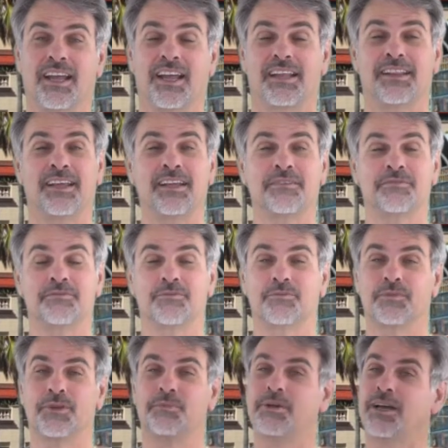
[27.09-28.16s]
And then
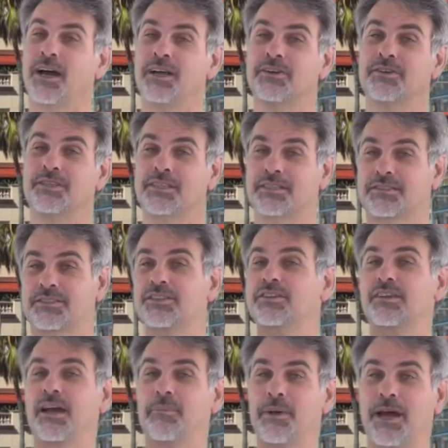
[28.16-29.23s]
we'd be honored to
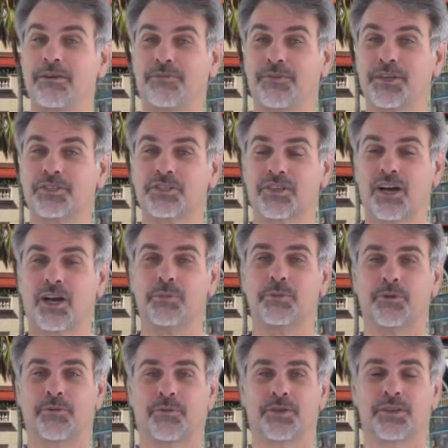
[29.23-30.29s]
just come out and fix your
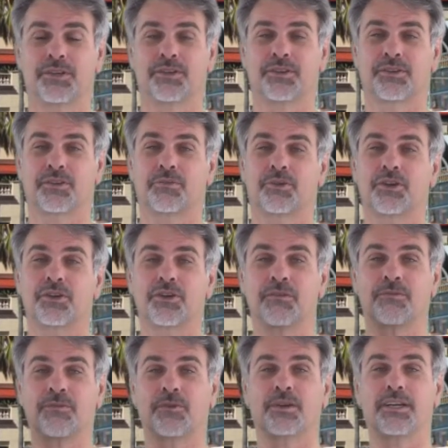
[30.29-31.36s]
carpet for you. So we're looking
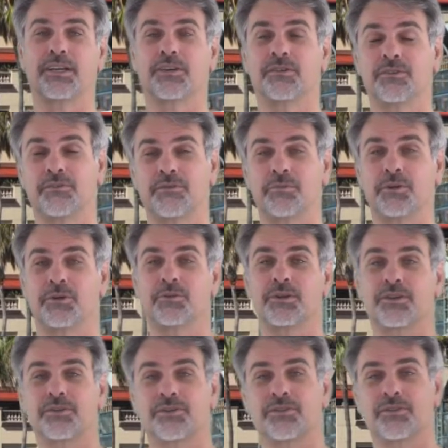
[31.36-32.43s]
forward to hearing from you
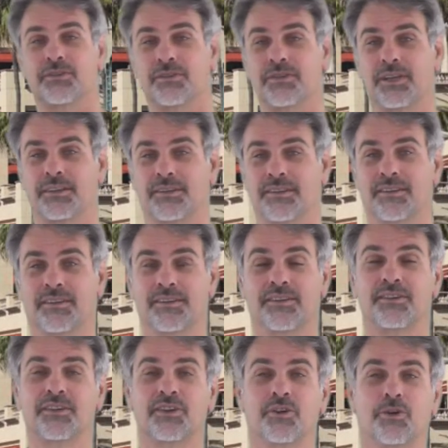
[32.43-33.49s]
real soon. I
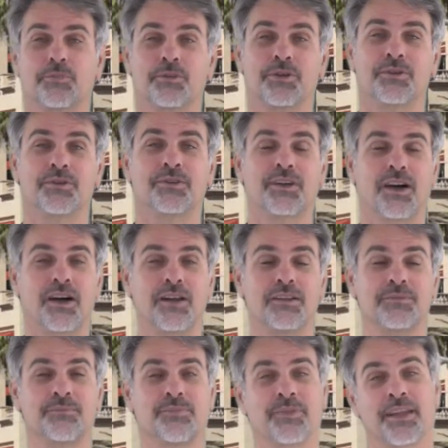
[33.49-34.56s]
sincerely hope you do call.
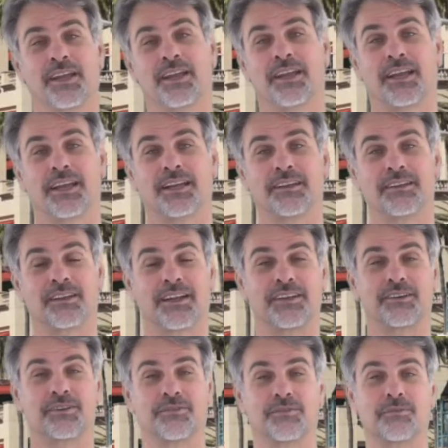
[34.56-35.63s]
And until I
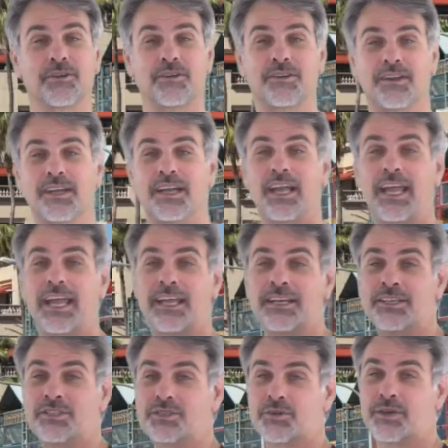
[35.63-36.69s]
hear from you,
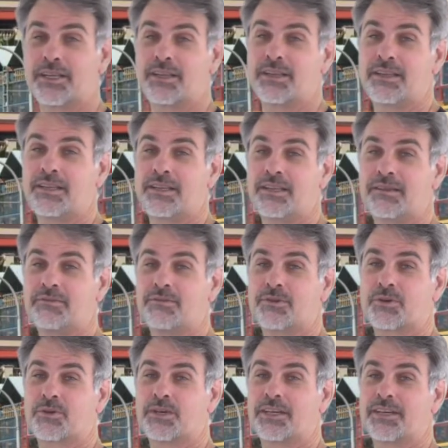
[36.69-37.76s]
enjoy the
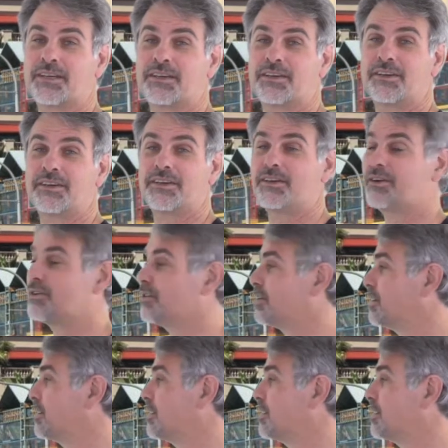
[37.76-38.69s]
recording. Here you go.